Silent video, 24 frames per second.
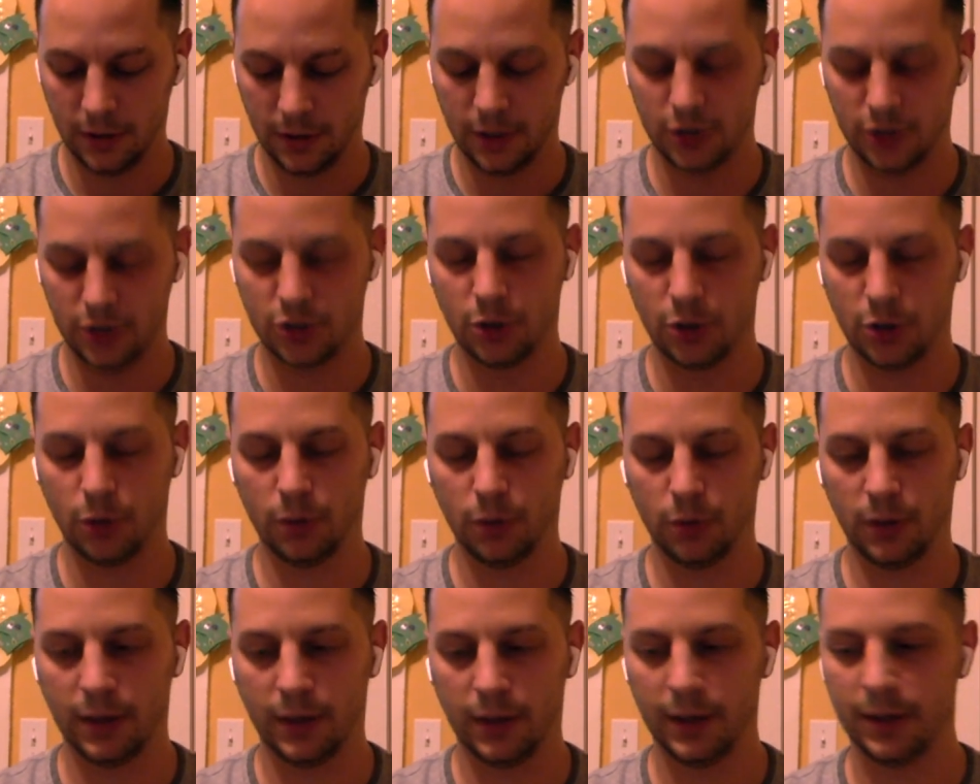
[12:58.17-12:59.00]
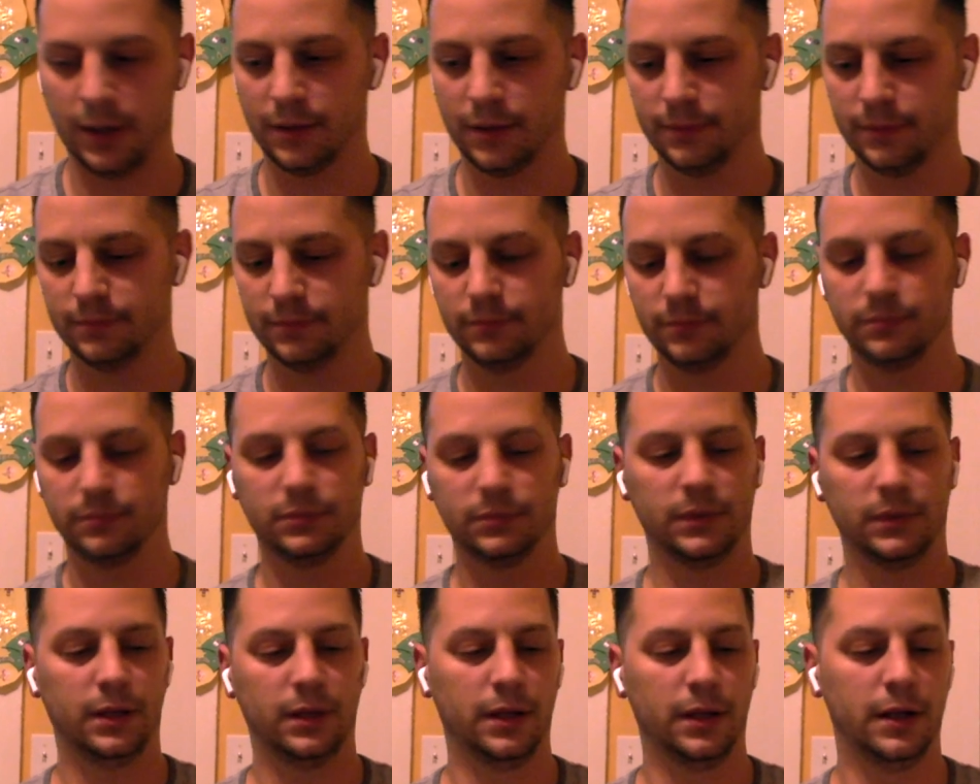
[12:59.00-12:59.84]
It showed like
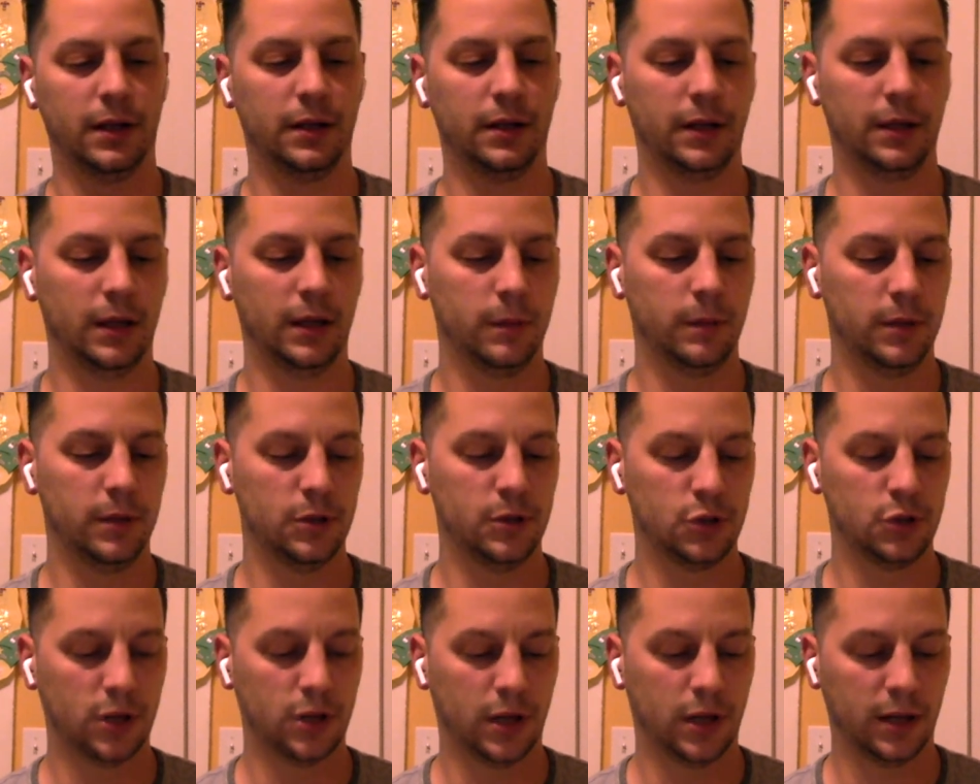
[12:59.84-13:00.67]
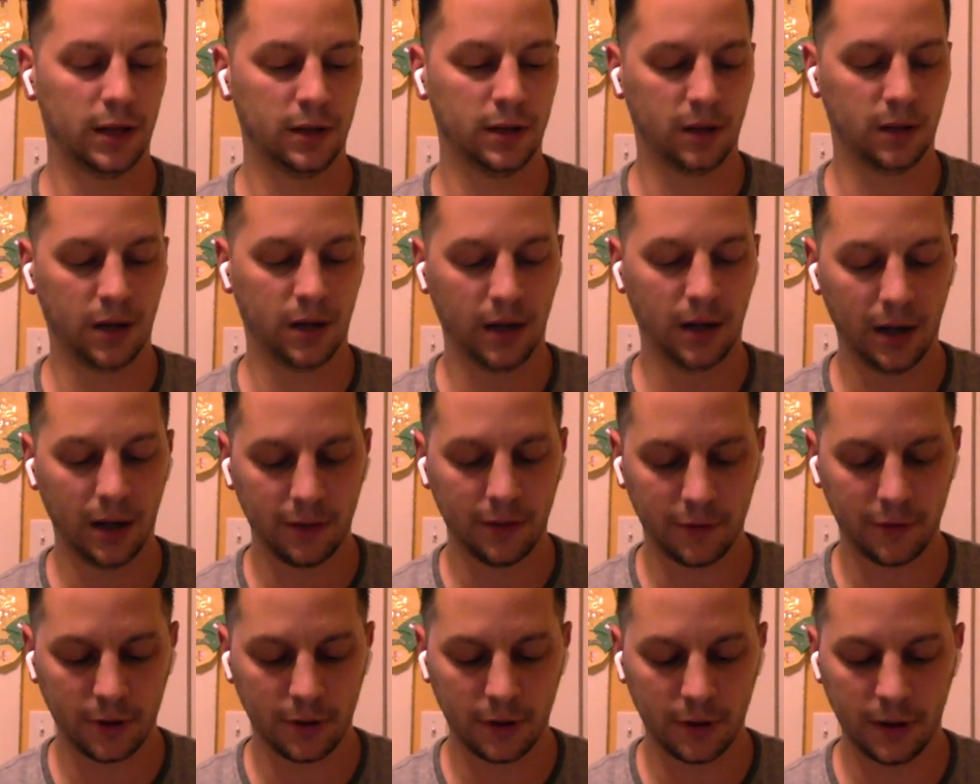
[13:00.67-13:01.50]
an image on the
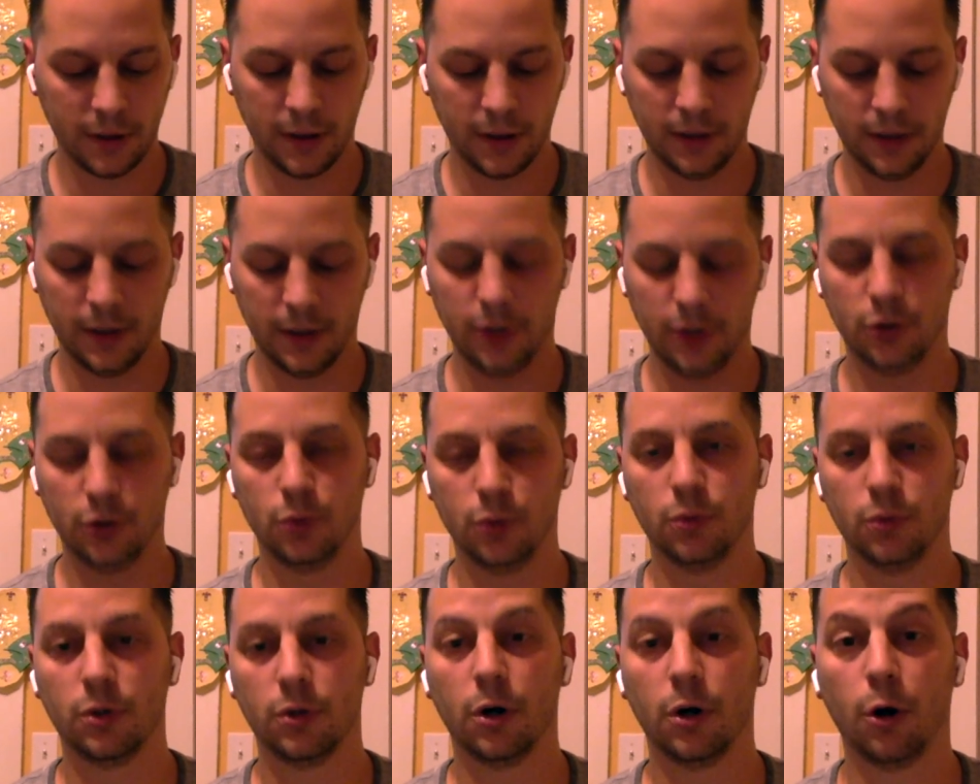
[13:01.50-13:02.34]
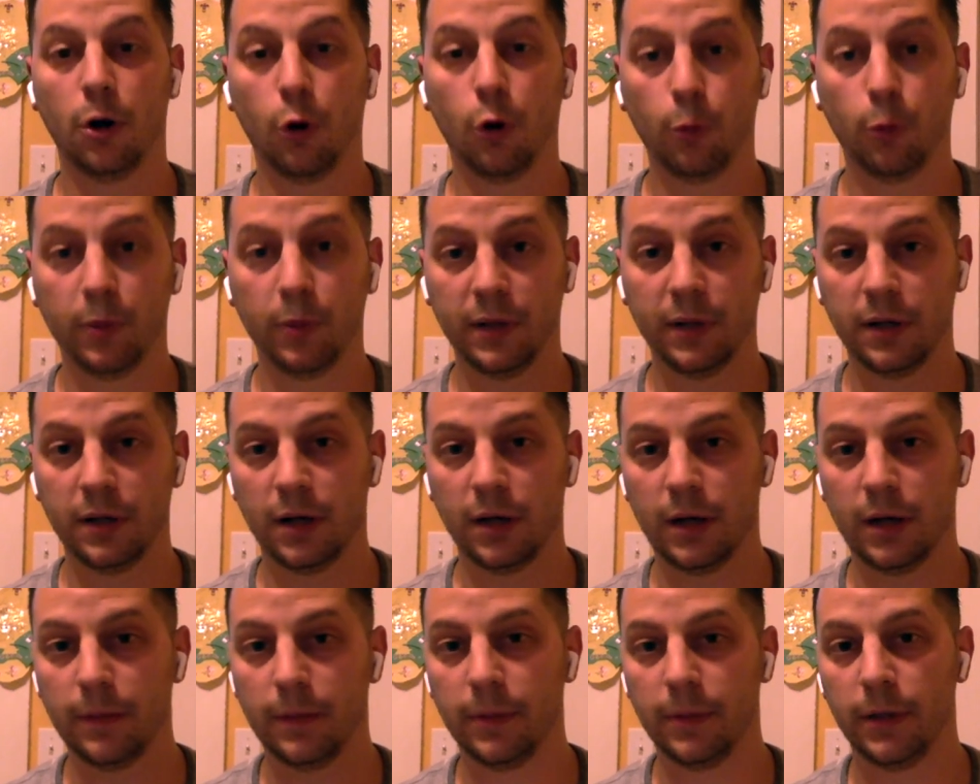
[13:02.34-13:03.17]
cover, and then you would open it
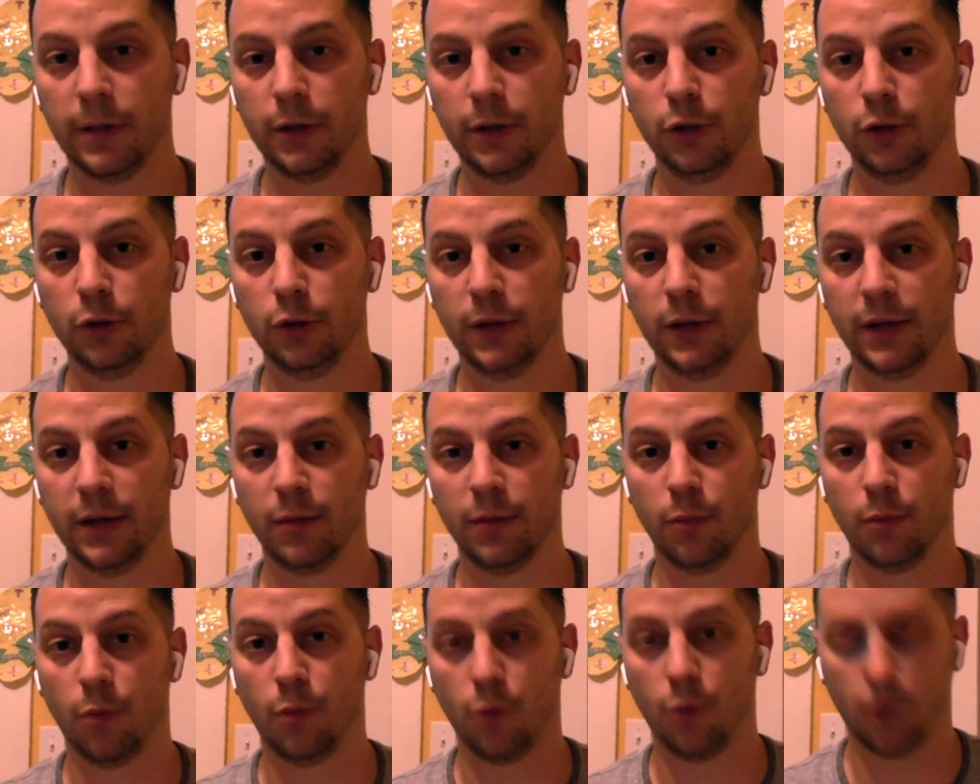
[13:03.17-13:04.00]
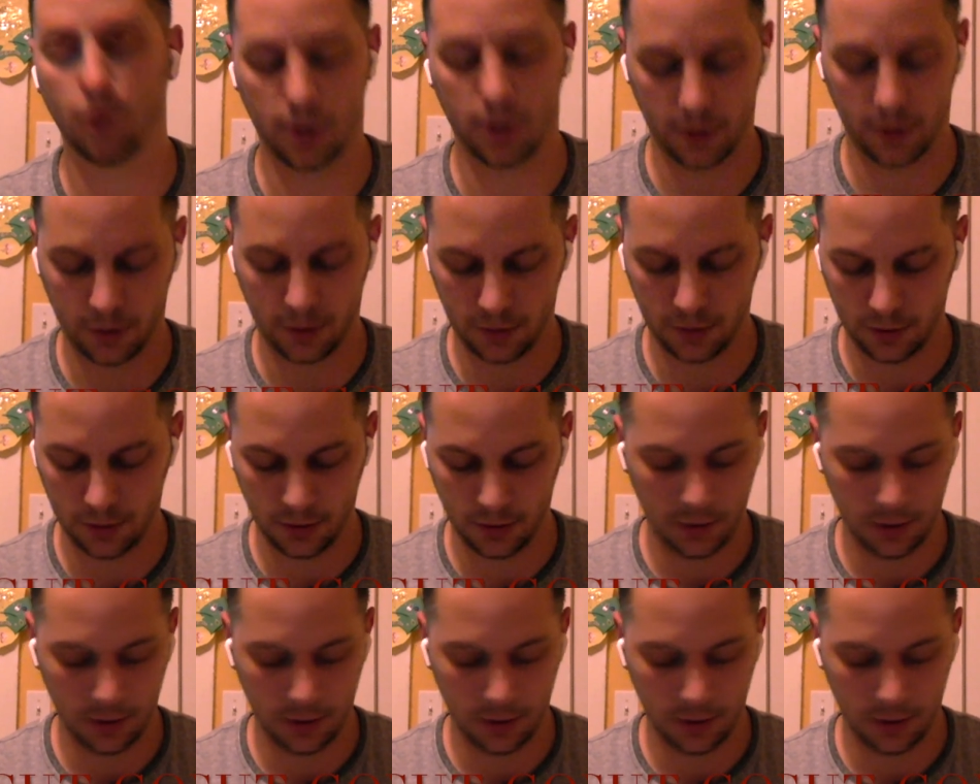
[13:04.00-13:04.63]
up and you get more.